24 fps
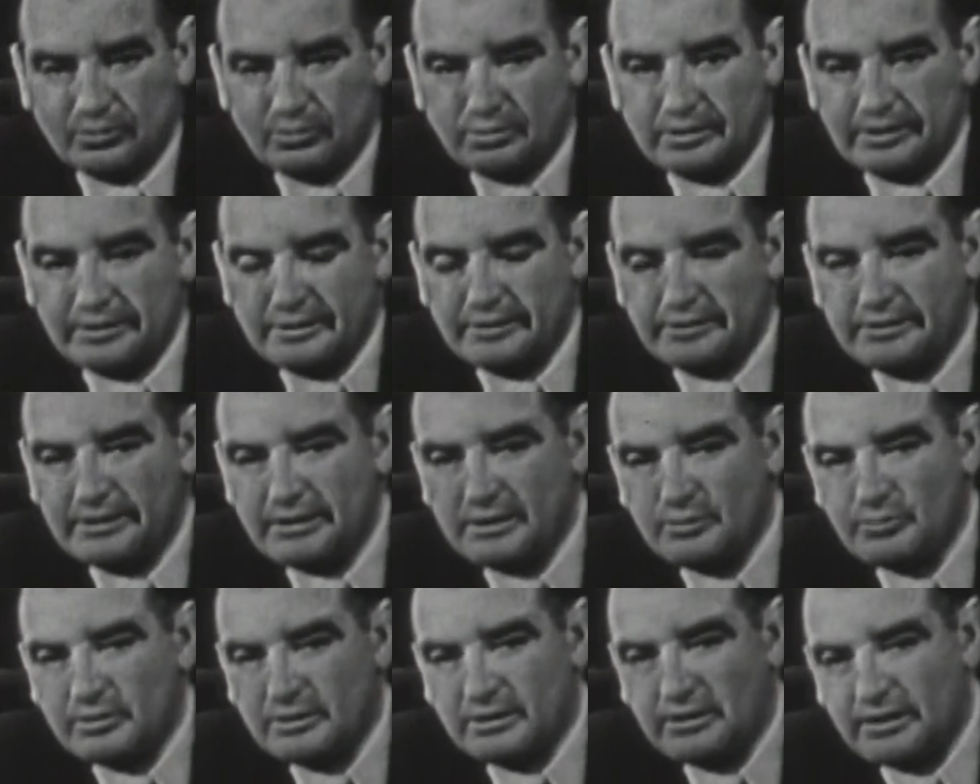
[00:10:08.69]
whether
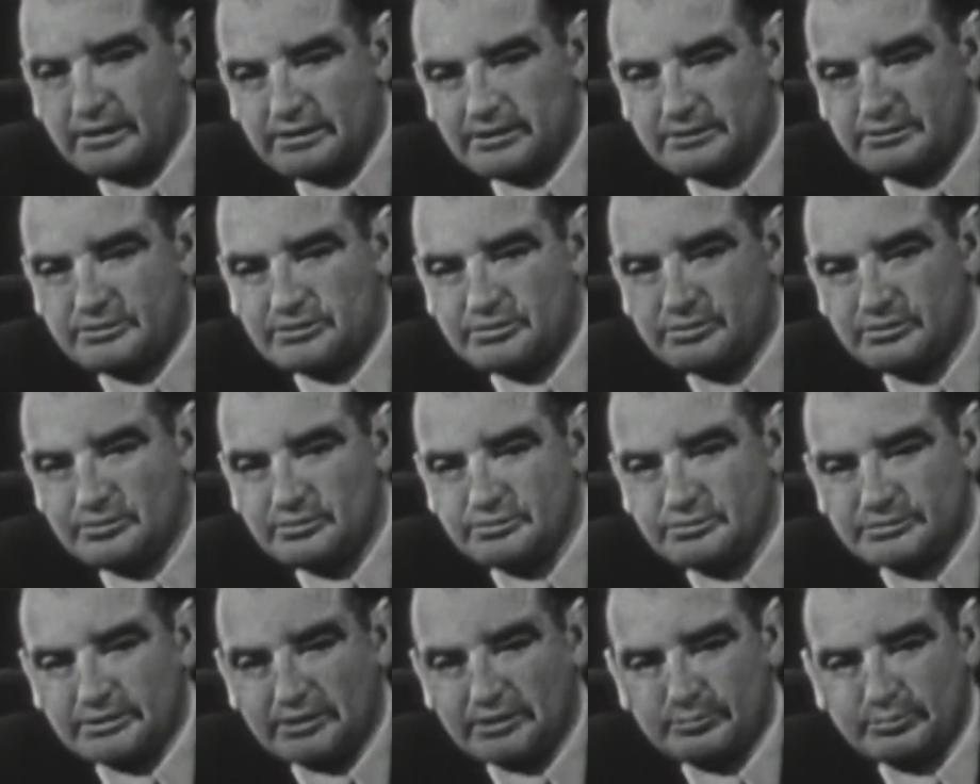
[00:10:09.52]
they would like
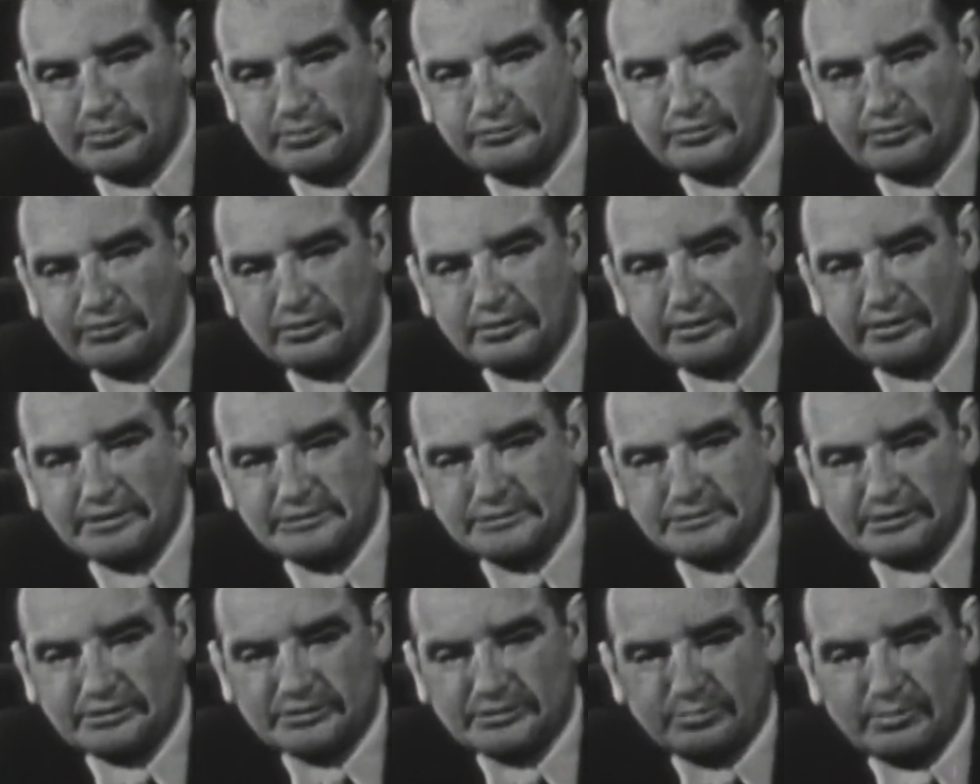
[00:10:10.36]
to sit before a
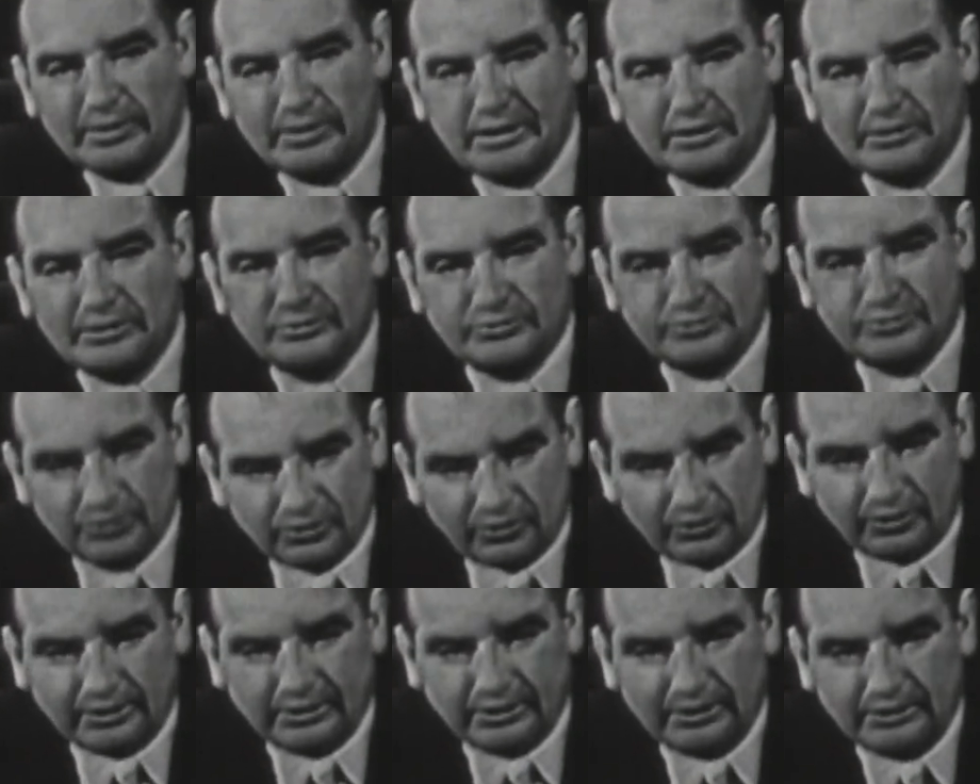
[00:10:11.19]
six-man
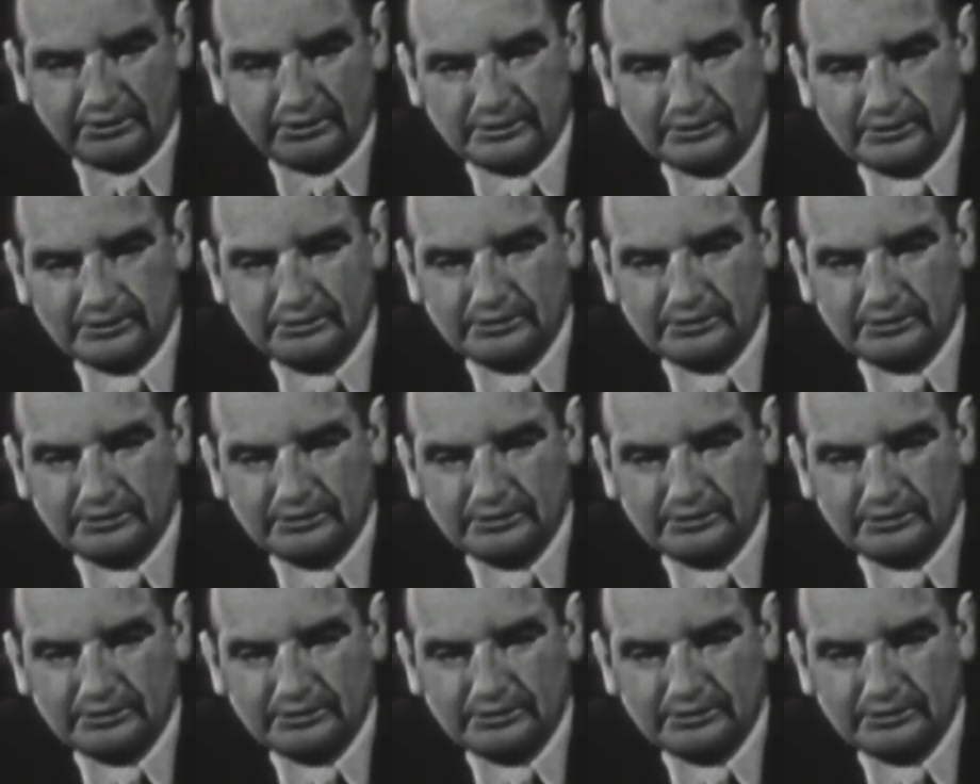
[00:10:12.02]
jury